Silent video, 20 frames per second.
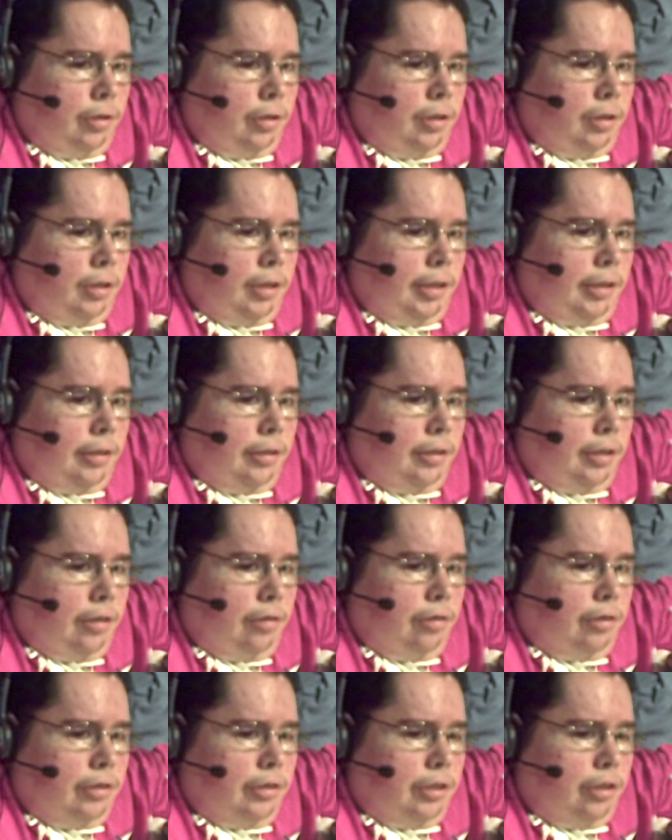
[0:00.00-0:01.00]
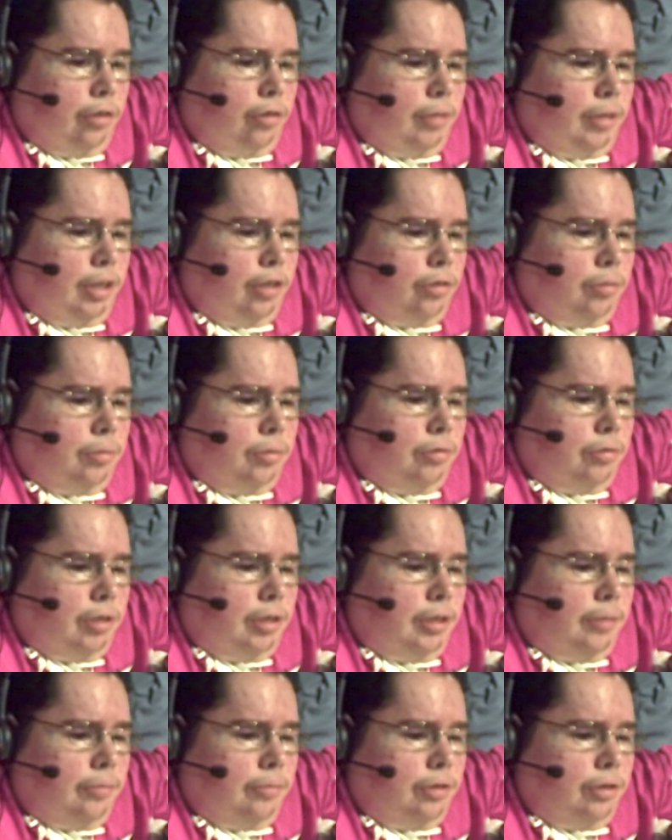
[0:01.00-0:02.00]
a Hell in a Cell match between
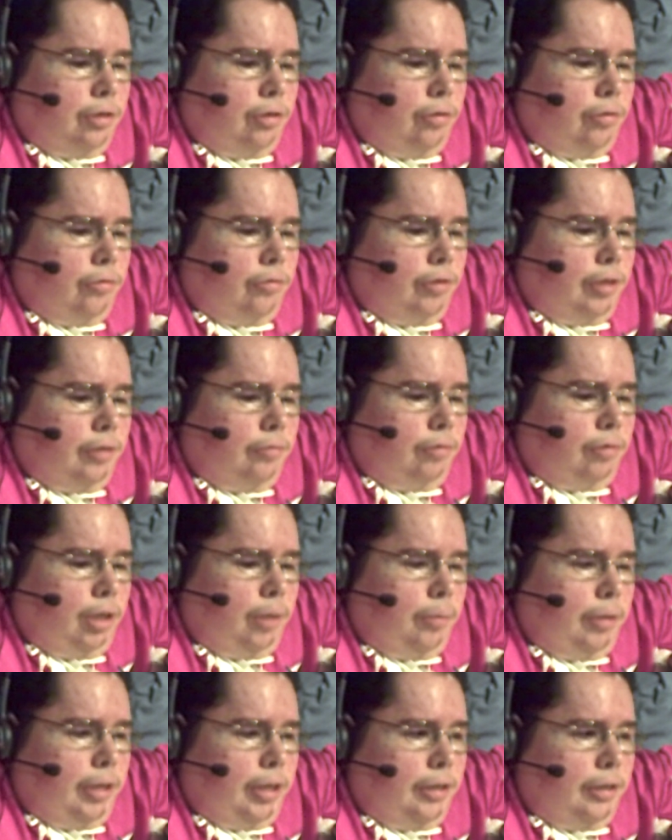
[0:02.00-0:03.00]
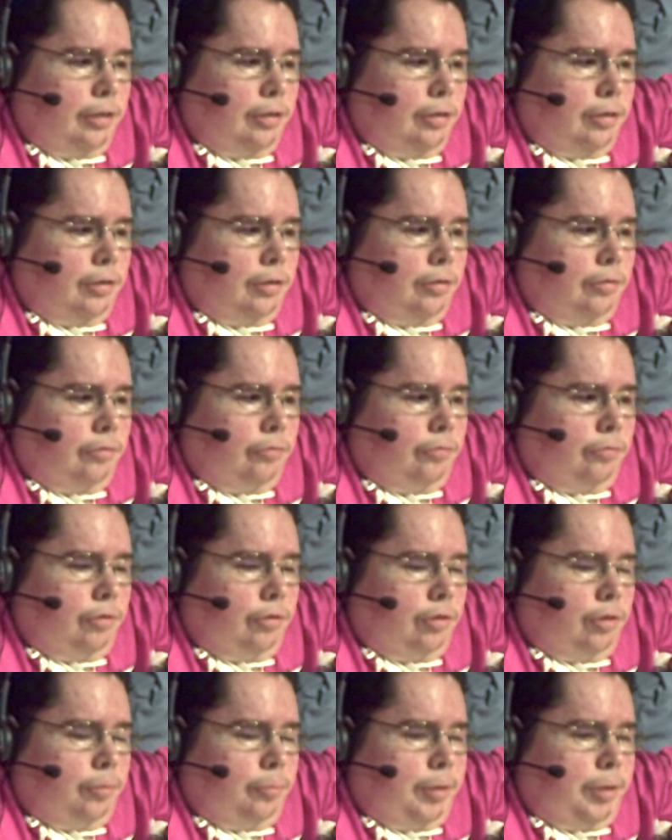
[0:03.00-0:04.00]
himself and Ryback for
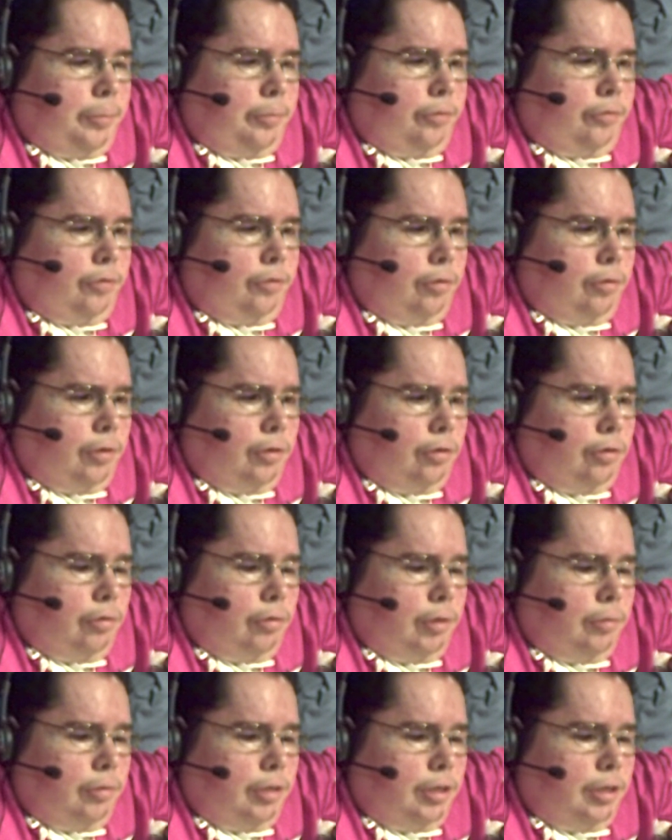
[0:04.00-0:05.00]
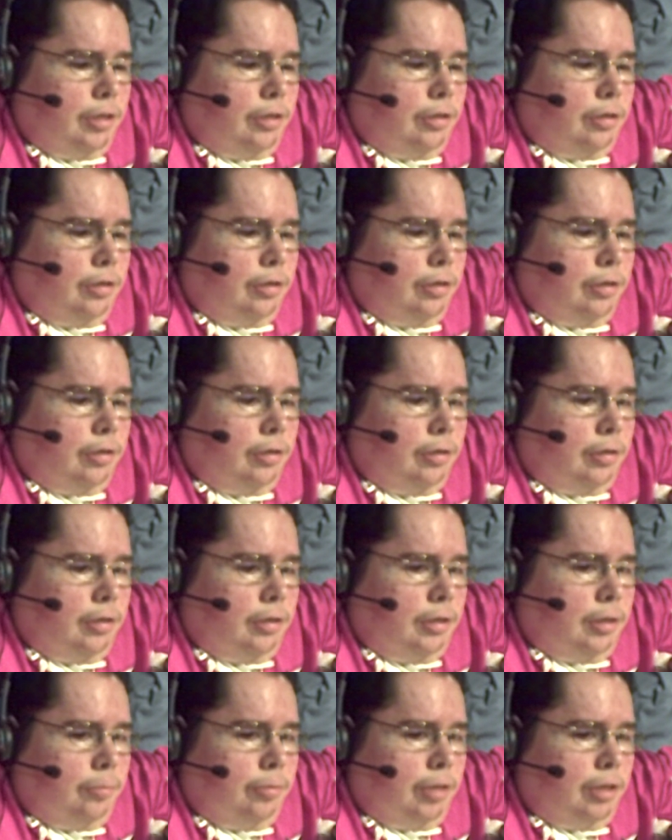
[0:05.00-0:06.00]
the pay-per-view in 3 weeks.
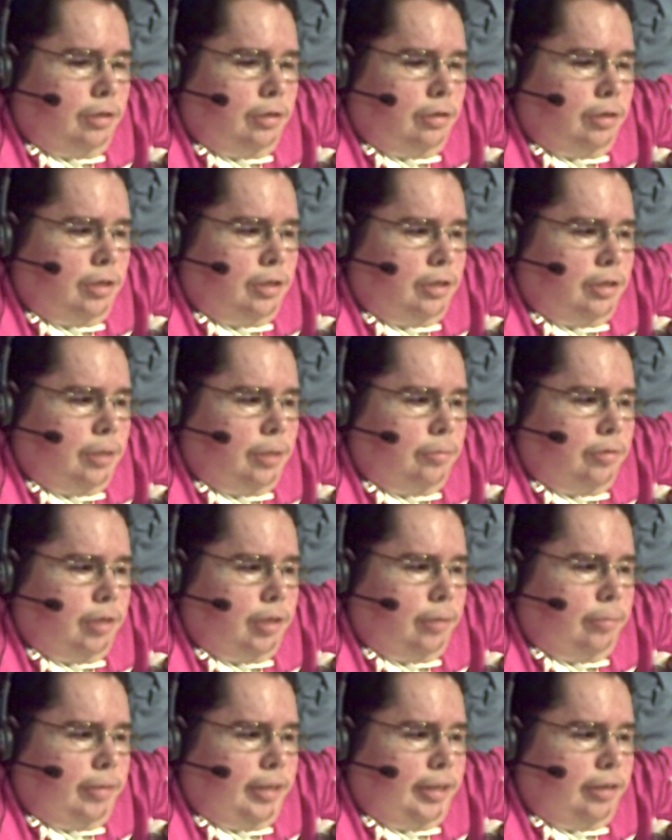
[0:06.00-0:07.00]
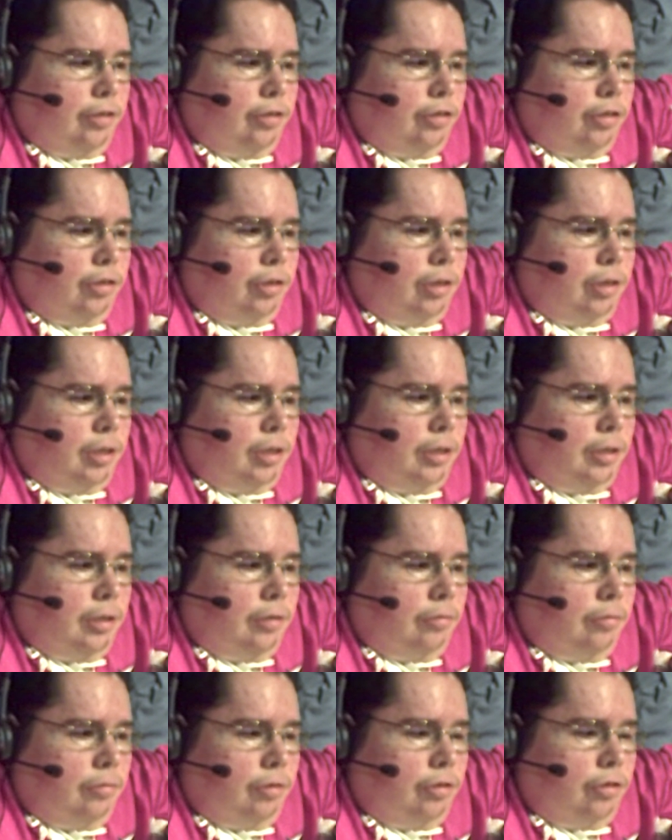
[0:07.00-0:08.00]
He basically accepts that match,
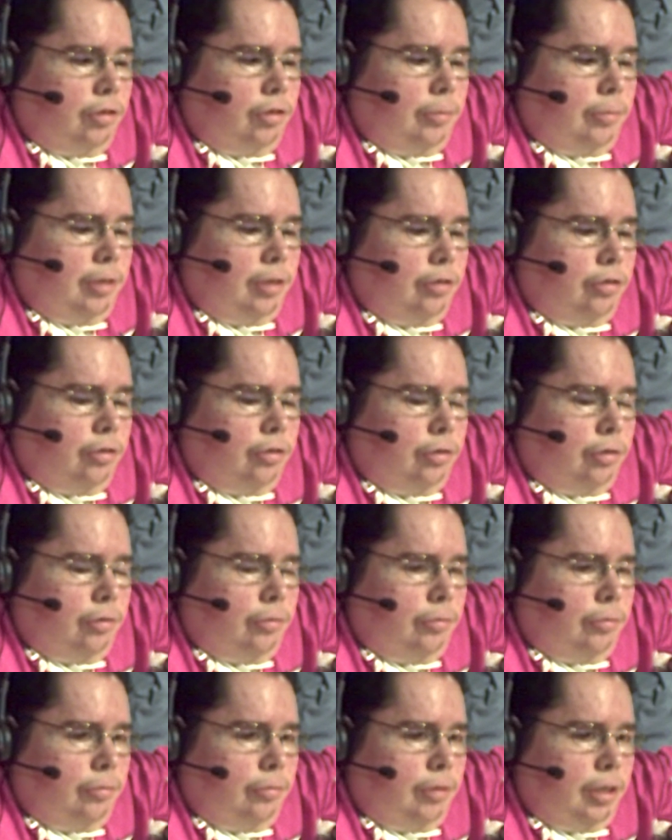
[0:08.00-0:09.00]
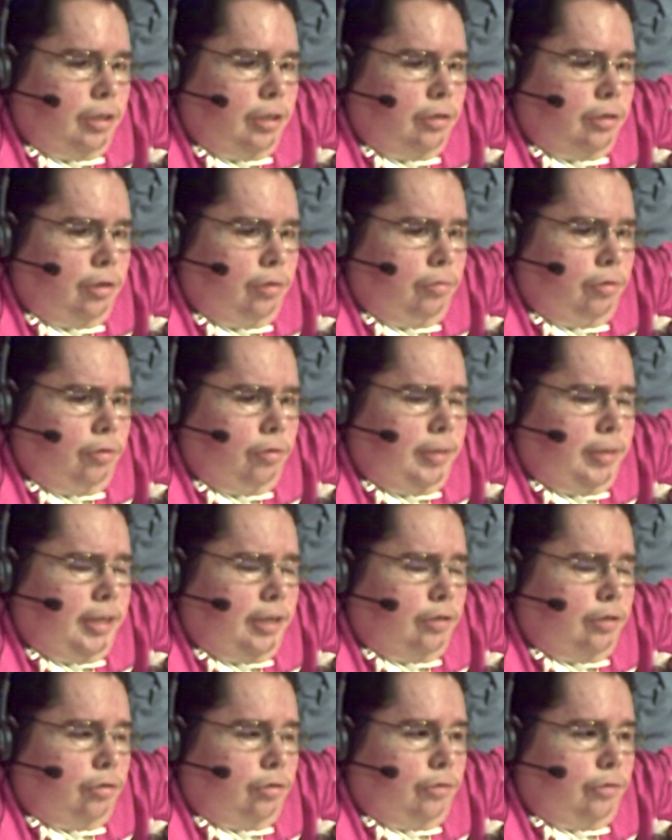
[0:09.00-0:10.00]
which I'm not sure if it's a real
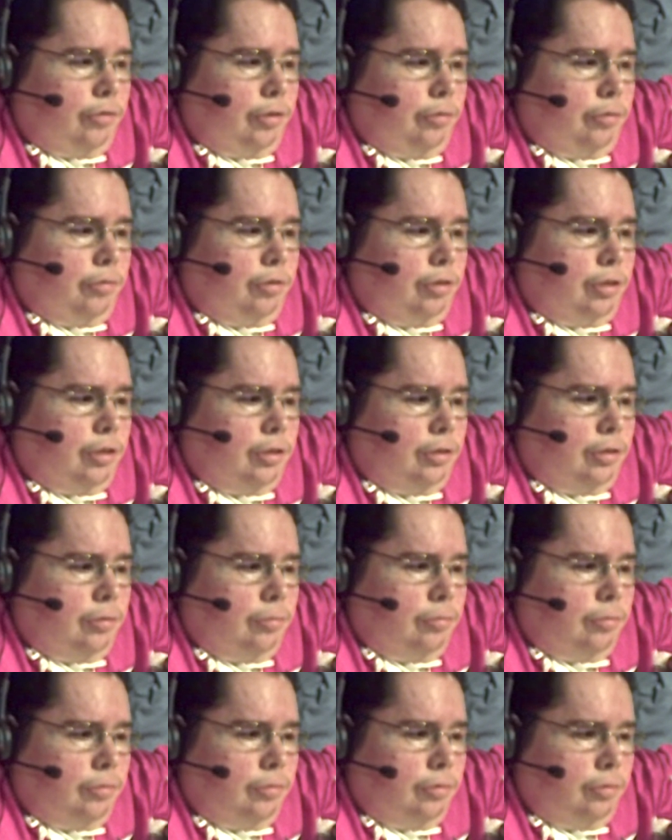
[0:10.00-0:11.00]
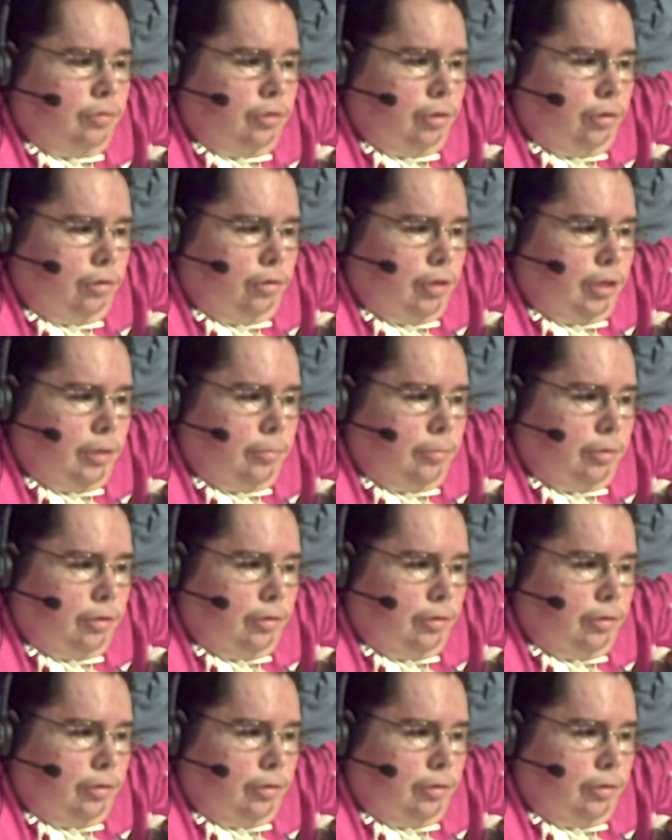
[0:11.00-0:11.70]
match or if he was just joking, but